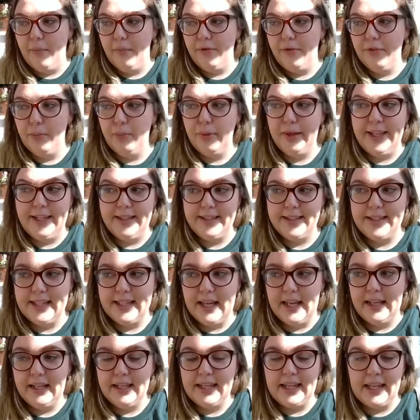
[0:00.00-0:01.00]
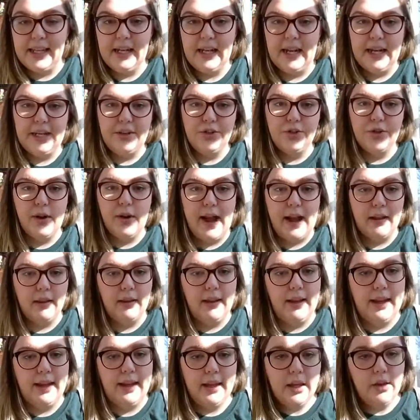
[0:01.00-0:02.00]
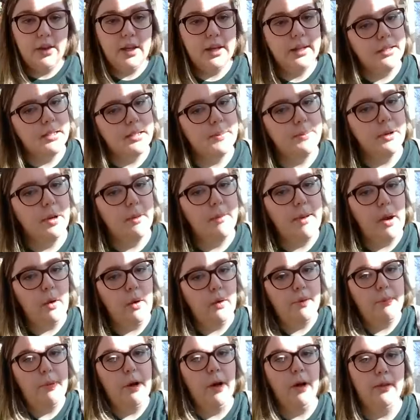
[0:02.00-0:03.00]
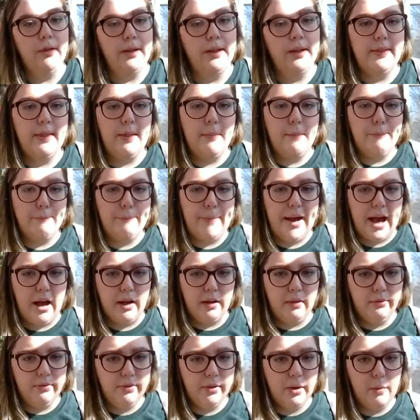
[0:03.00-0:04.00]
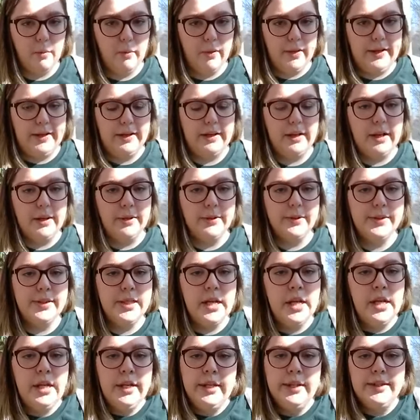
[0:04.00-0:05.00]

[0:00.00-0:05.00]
for plants that need indirect light, you can experiment with pulling them back from windows.